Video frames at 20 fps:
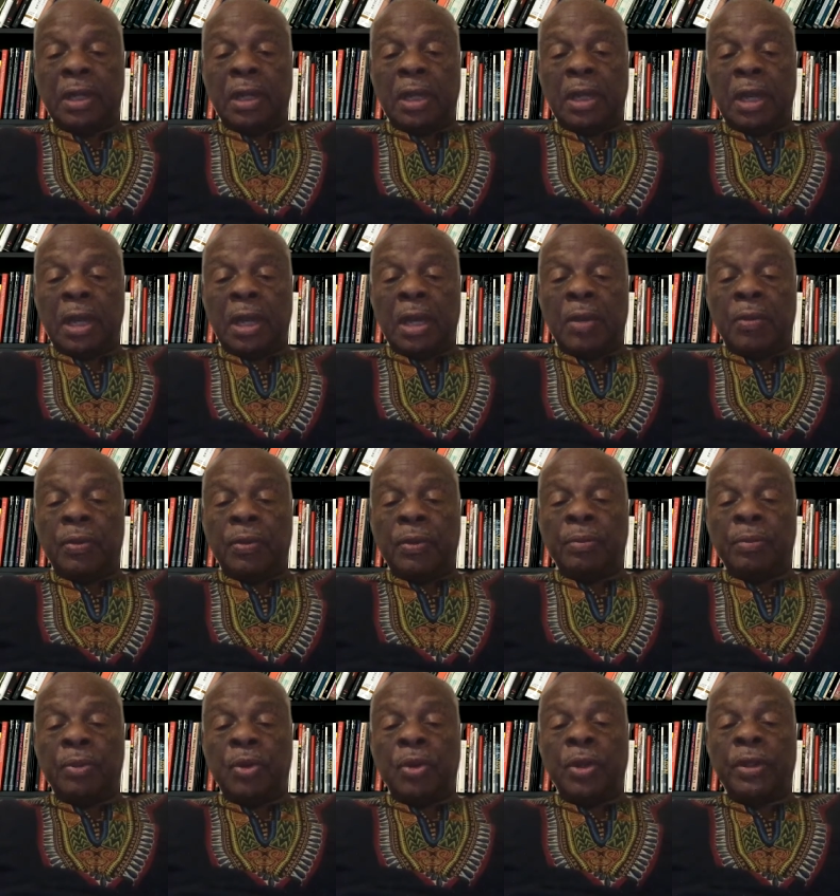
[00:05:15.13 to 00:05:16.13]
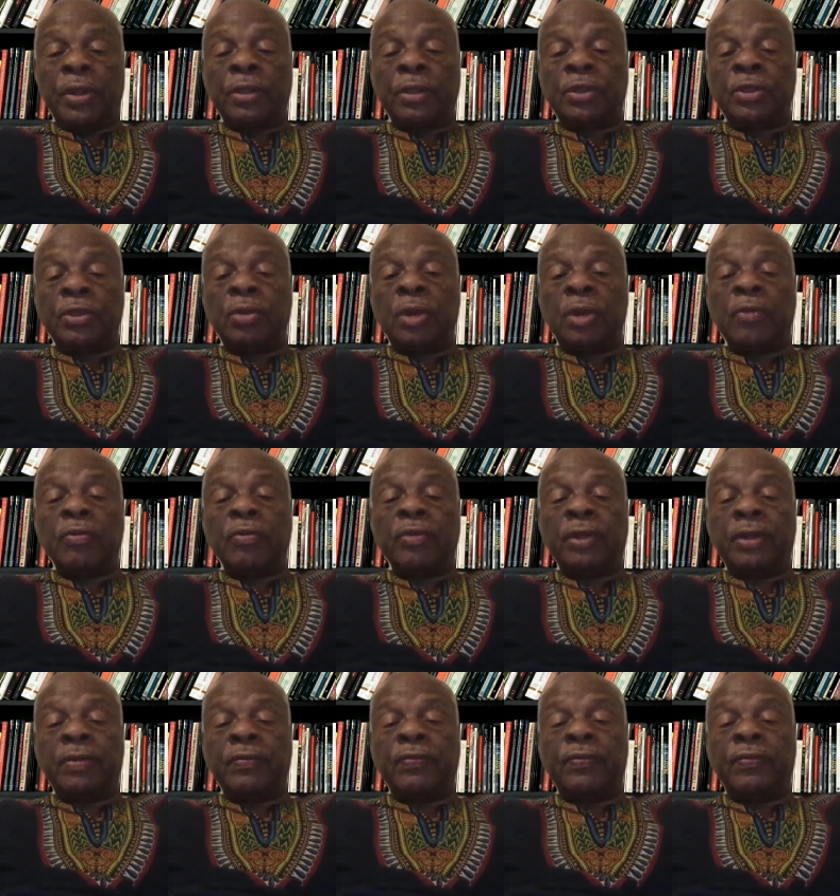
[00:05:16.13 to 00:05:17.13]
with more than
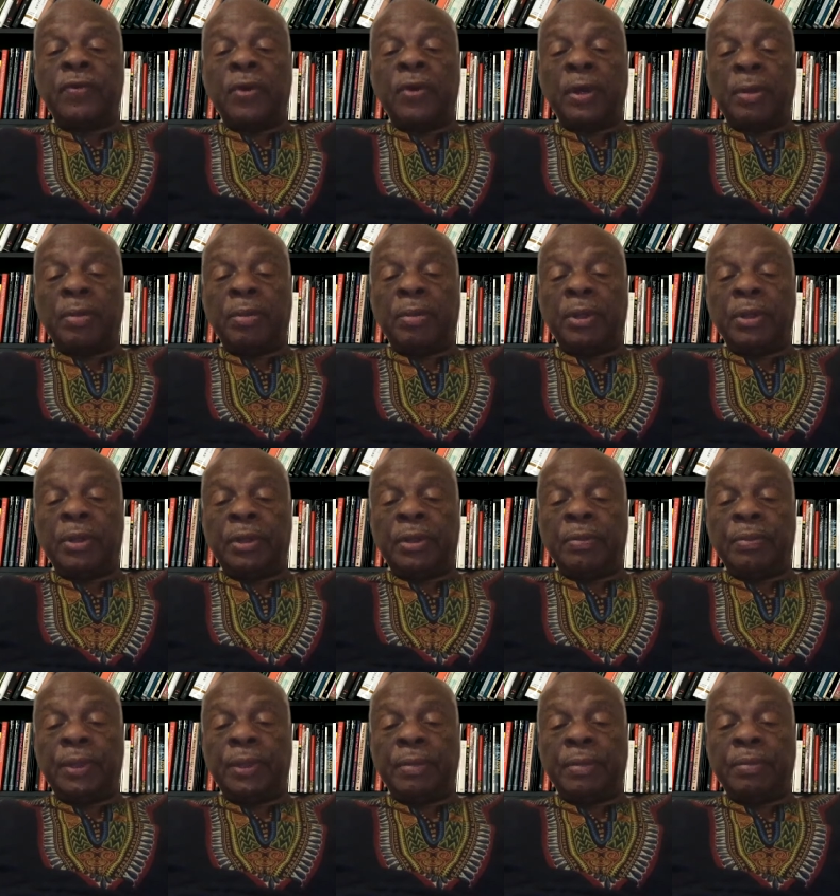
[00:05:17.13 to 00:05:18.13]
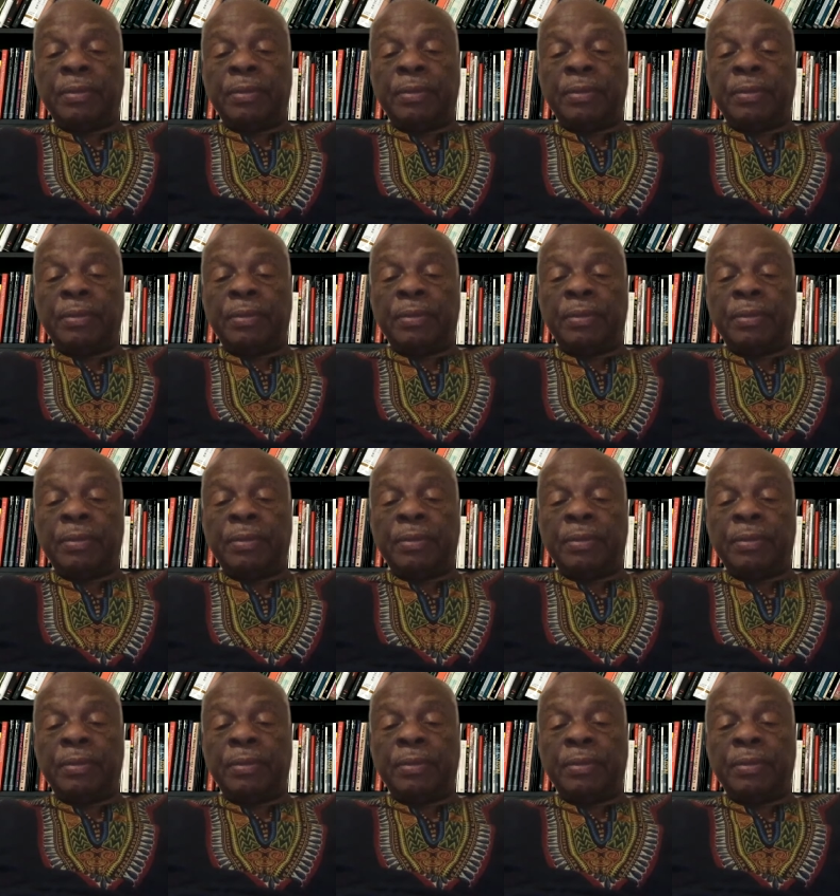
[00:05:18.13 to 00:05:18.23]
240 million people.